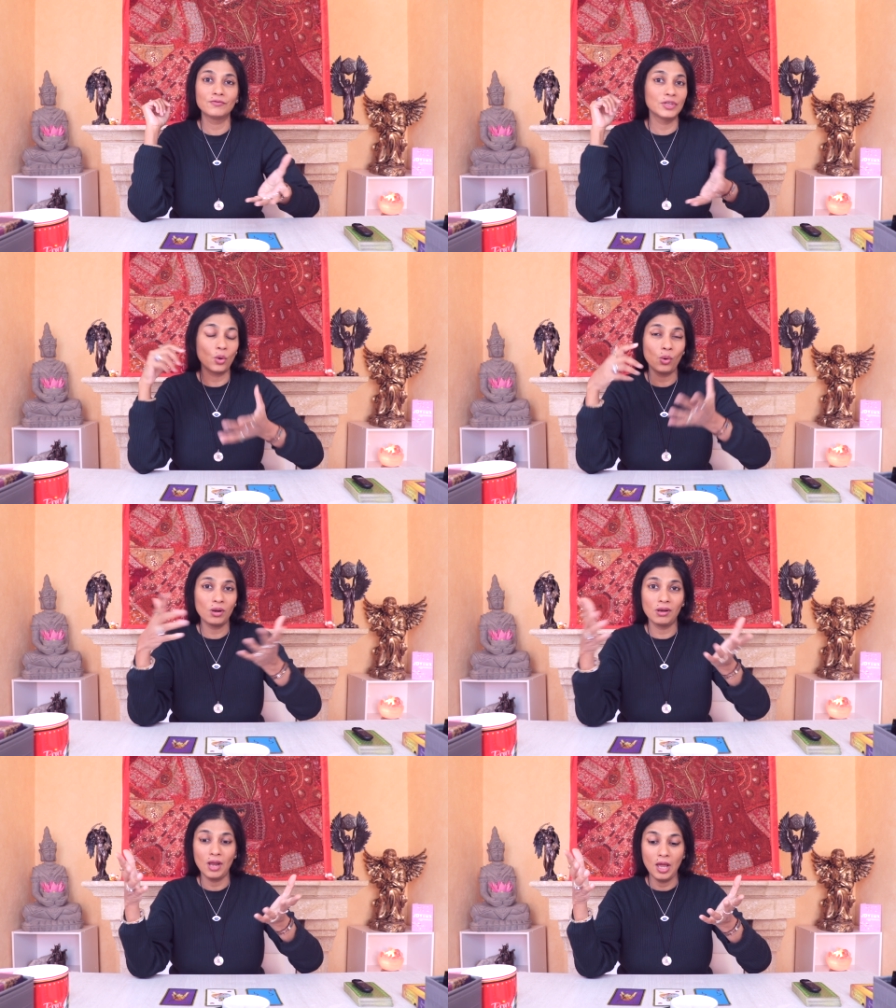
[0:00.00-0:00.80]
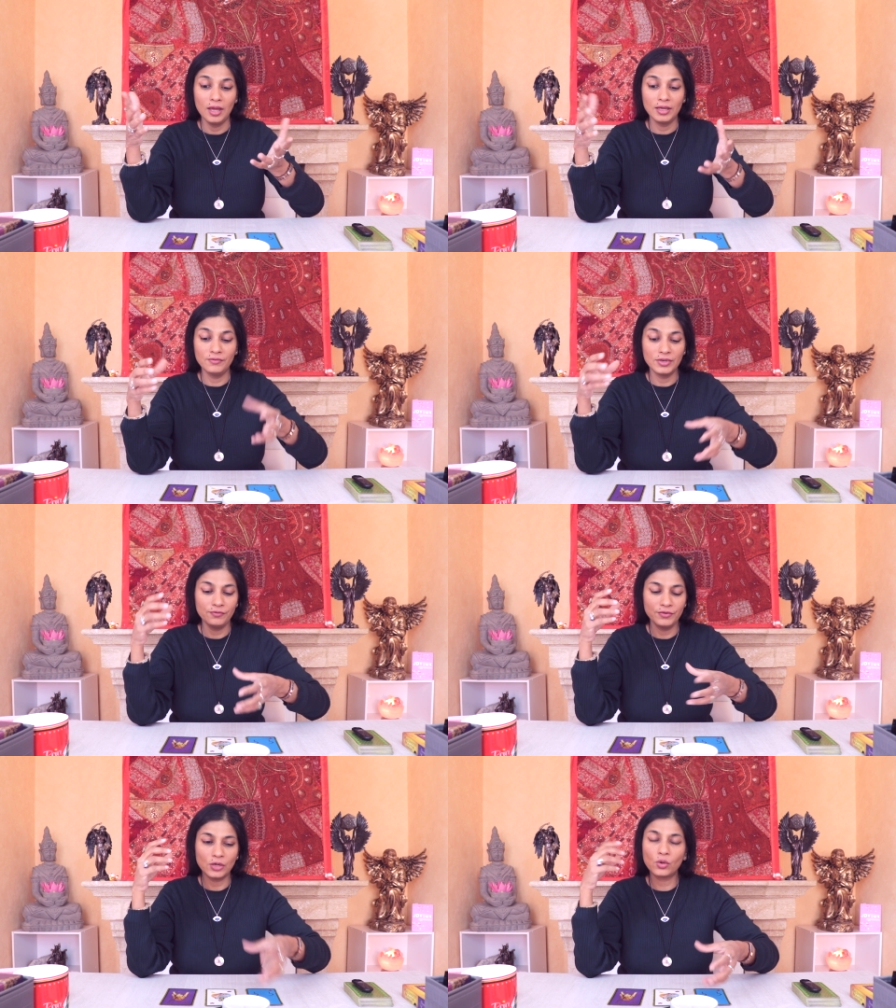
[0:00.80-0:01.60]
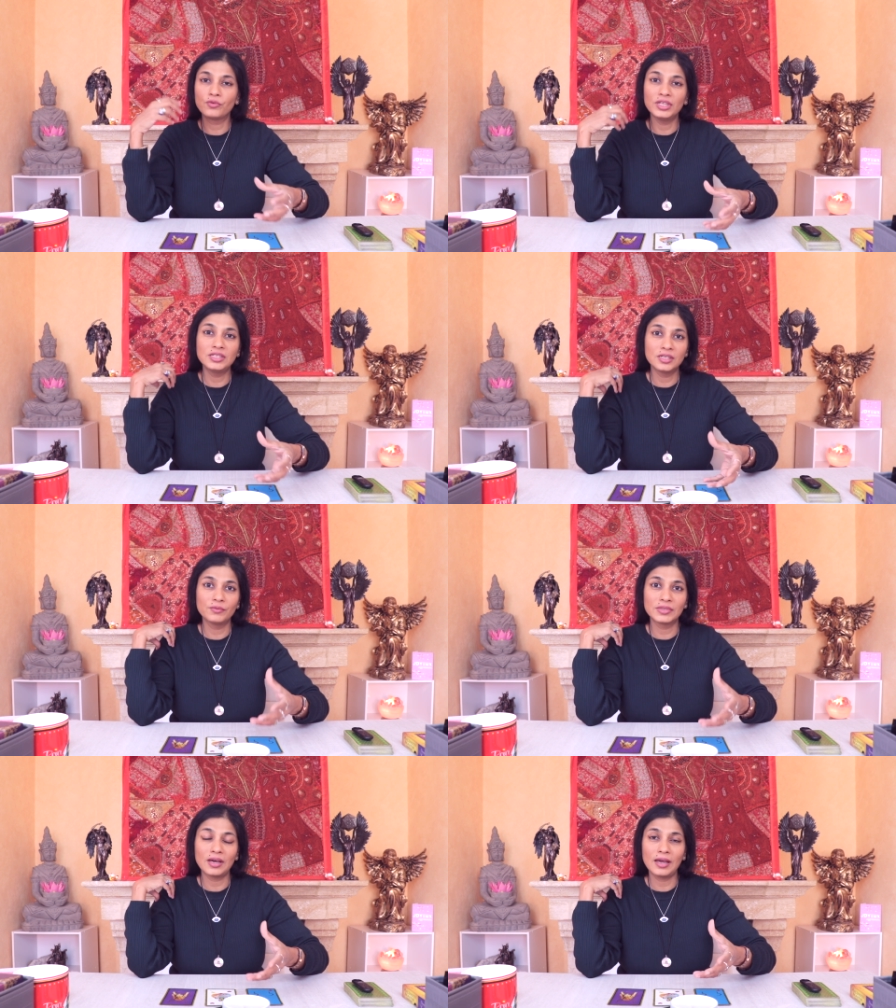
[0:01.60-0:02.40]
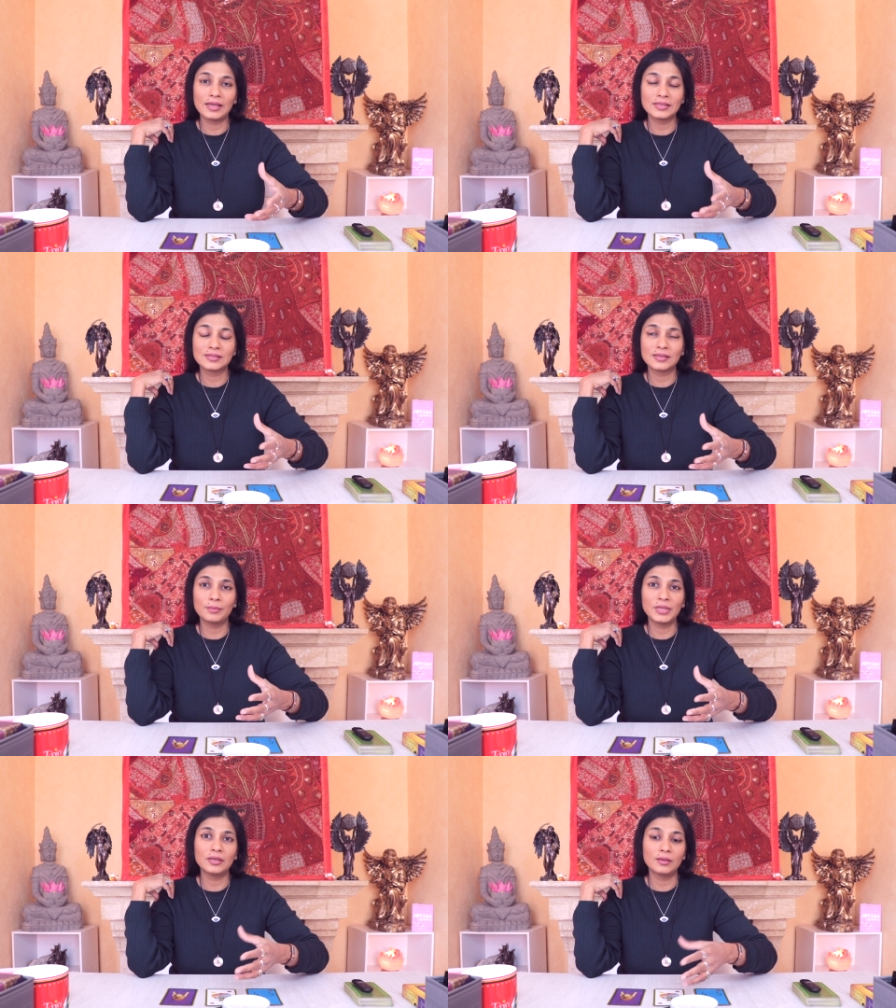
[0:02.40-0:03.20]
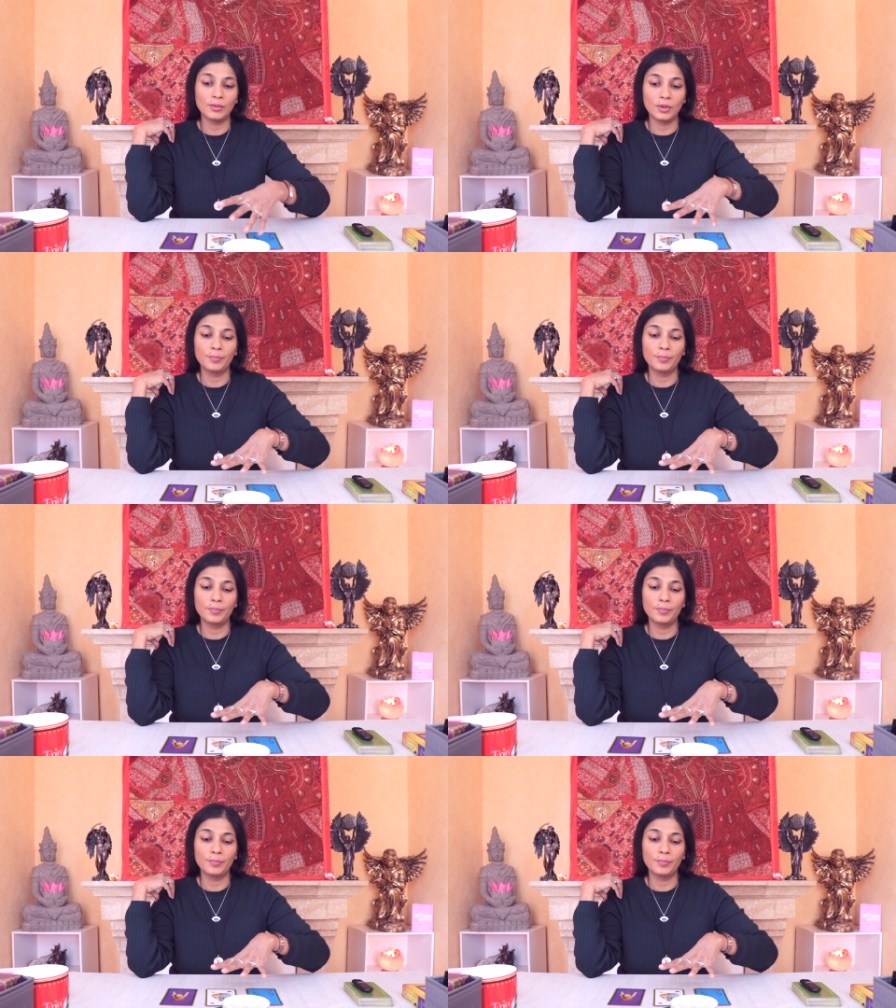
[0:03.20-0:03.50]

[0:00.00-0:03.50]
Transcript: We all, even if we are not eating with our hands, I mean,